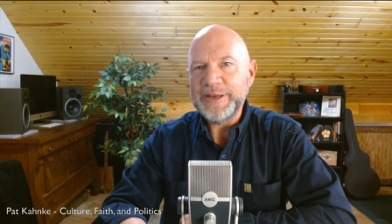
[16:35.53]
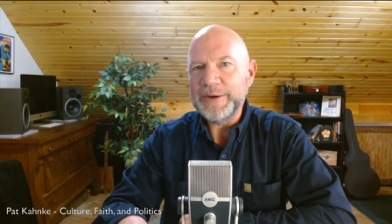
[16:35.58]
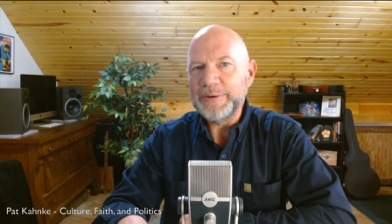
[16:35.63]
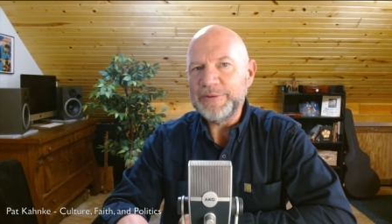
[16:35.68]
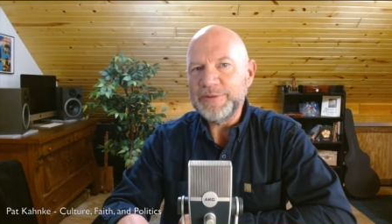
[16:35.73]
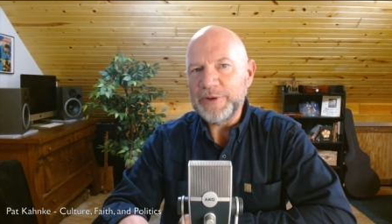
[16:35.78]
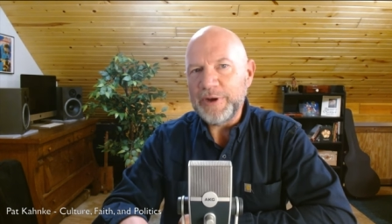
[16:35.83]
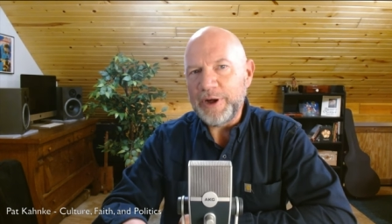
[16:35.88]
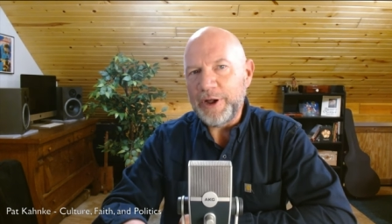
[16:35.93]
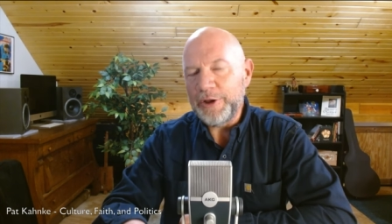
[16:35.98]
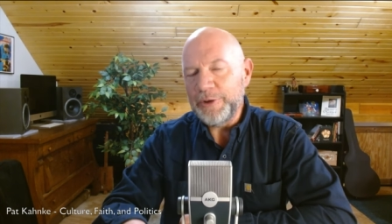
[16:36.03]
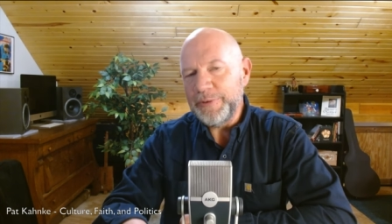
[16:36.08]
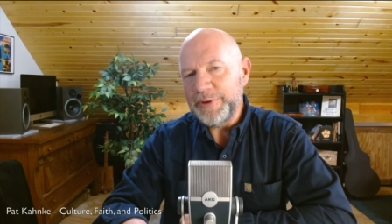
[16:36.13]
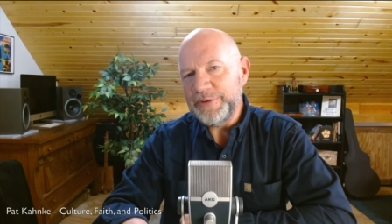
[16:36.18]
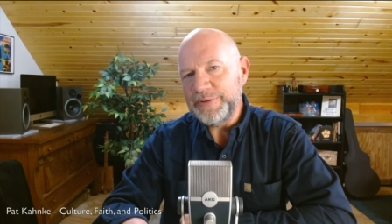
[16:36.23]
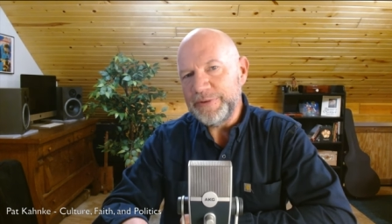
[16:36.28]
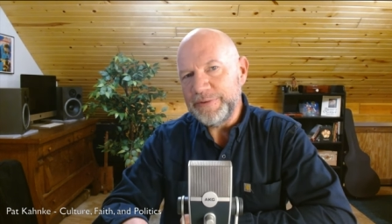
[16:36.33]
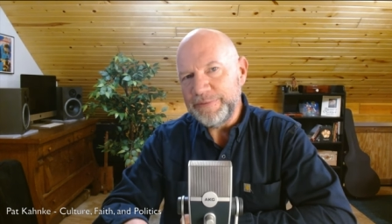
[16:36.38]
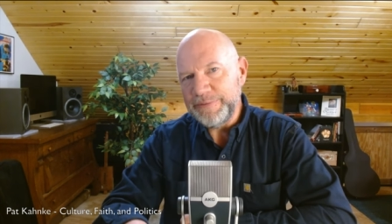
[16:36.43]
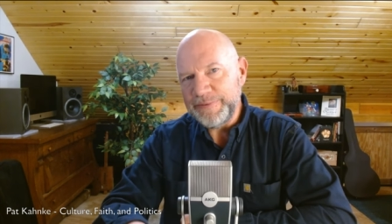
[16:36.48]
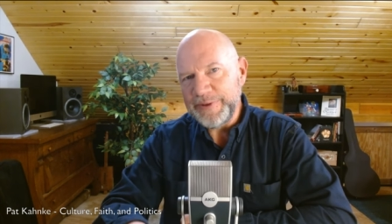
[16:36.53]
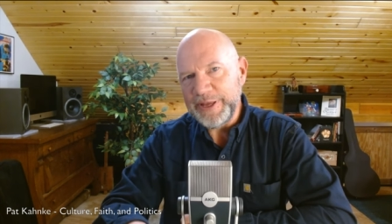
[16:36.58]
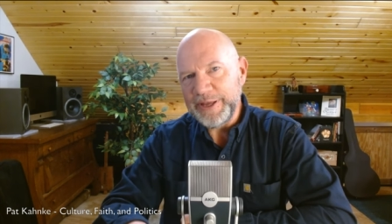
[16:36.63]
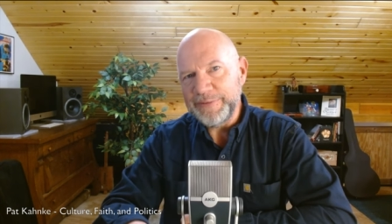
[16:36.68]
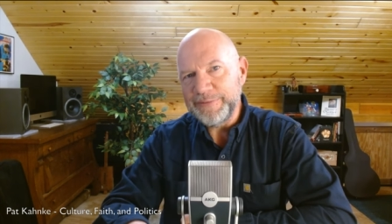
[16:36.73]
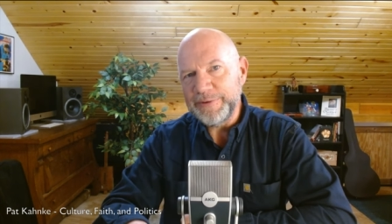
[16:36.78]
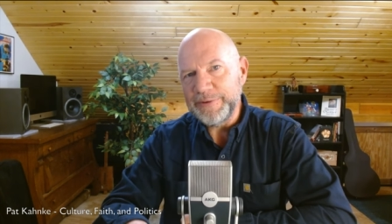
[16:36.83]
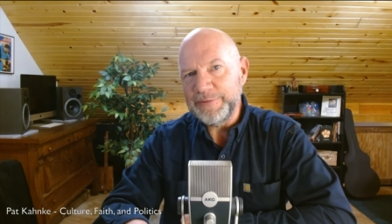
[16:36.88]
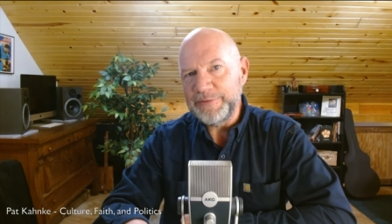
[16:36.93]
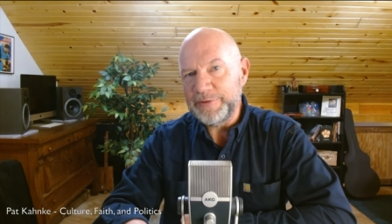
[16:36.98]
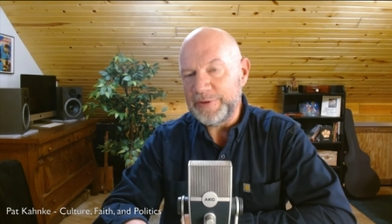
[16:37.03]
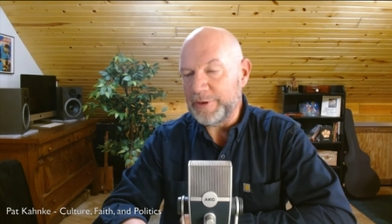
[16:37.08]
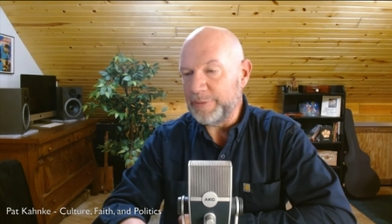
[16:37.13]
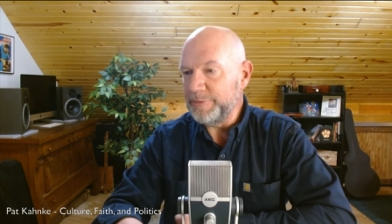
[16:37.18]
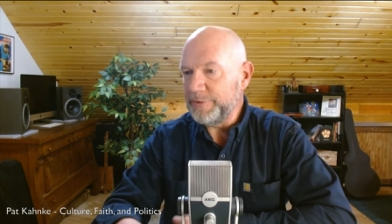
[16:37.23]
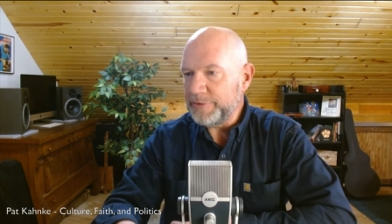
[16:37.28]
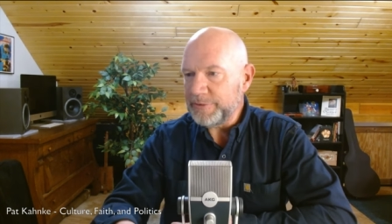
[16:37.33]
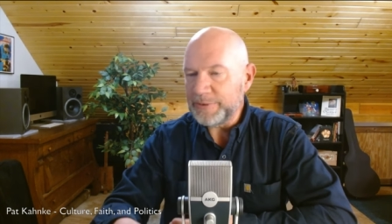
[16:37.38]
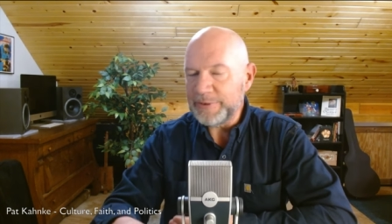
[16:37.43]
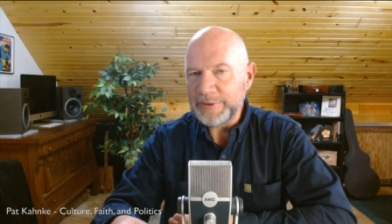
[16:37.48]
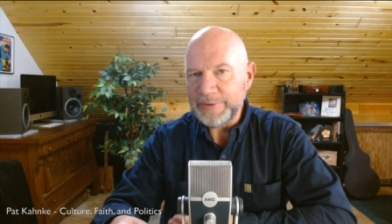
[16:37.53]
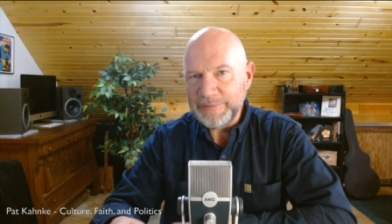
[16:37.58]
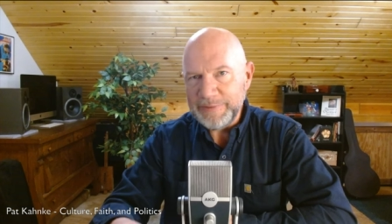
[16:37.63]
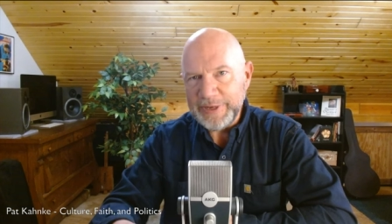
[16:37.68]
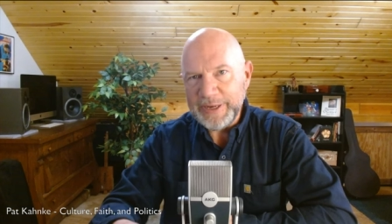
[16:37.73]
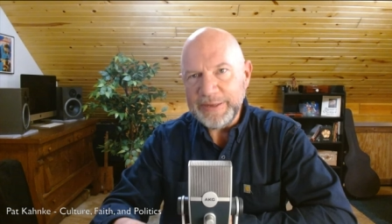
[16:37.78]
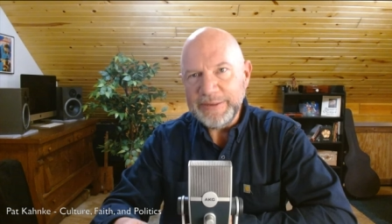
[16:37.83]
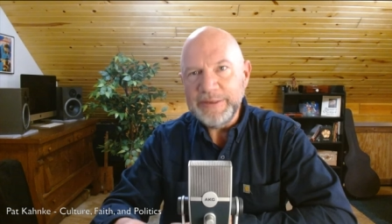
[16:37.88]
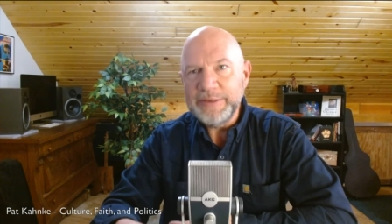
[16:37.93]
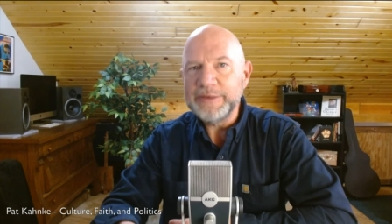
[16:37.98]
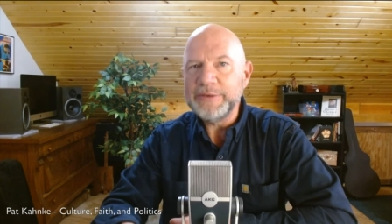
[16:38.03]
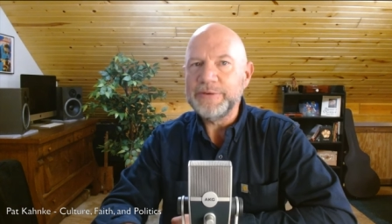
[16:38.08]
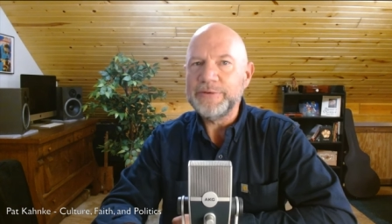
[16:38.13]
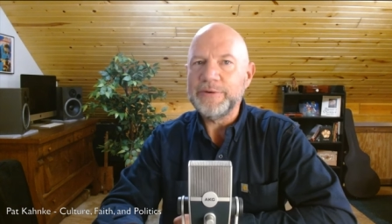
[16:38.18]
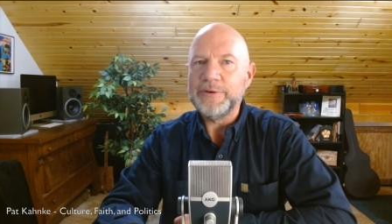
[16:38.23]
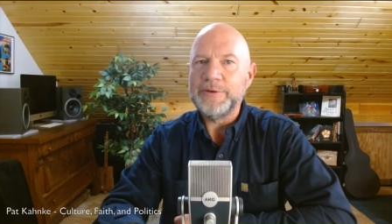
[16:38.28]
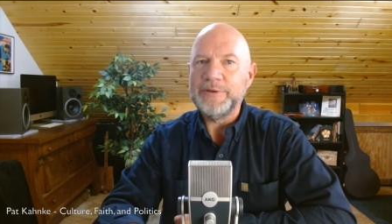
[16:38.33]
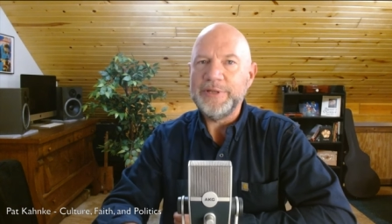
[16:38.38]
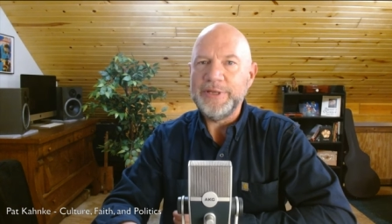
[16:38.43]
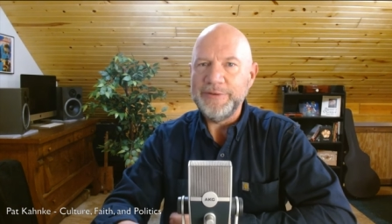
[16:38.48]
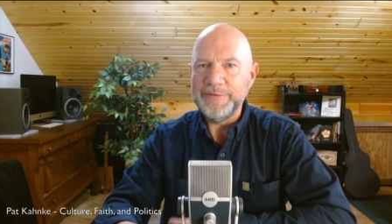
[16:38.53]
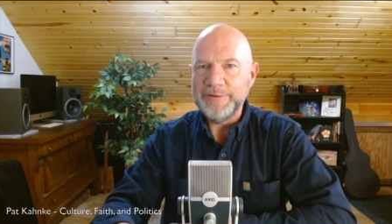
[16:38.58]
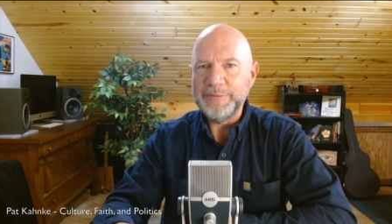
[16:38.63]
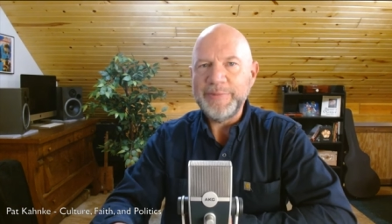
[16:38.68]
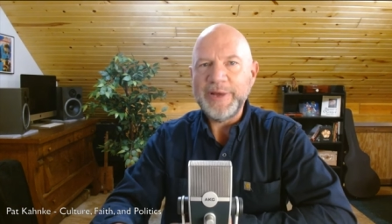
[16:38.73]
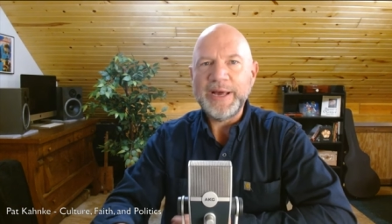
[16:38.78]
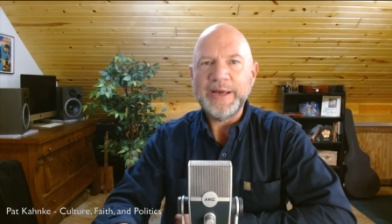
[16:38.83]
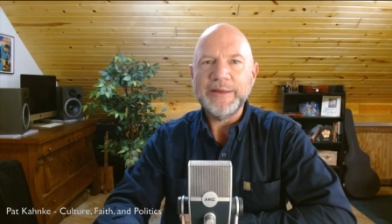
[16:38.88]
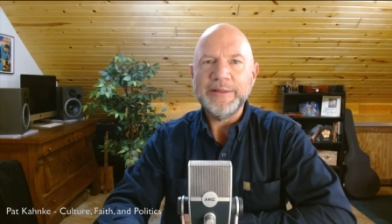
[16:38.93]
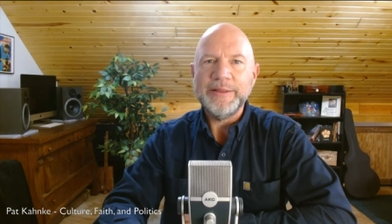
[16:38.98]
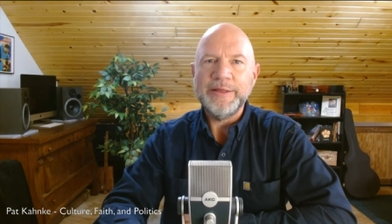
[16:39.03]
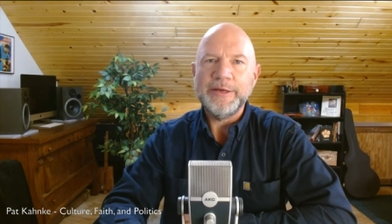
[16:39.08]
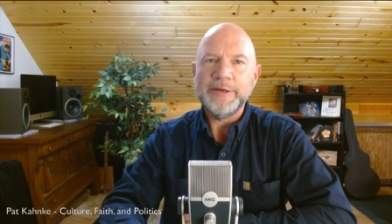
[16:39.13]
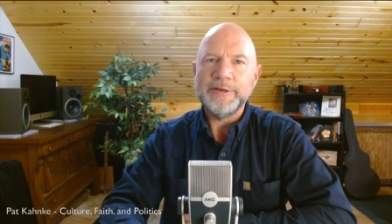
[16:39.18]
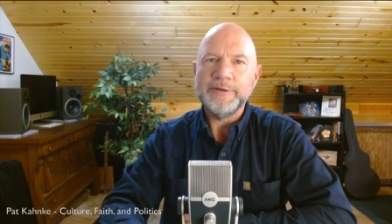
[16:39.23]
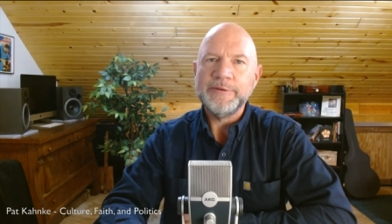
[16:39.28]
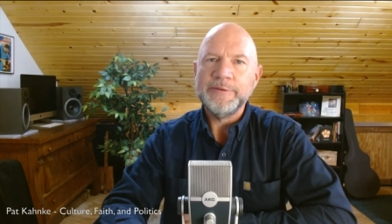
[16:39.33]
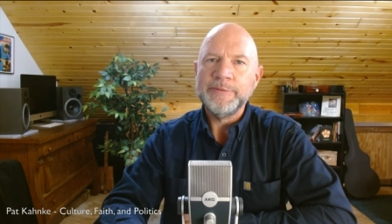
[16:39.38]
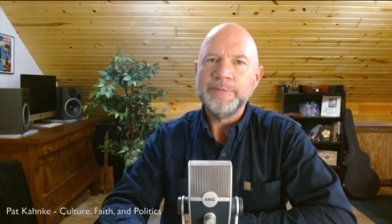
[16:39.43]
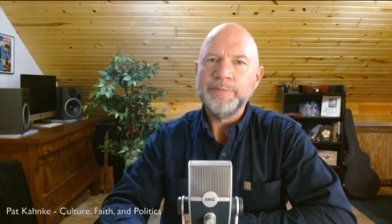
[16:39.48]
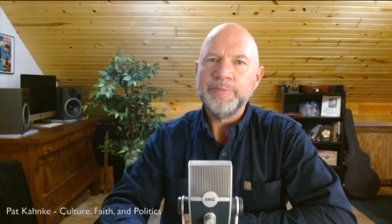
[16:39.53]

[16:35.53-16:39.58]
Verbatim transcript: I was always in favor of some sort of gun control, even back then.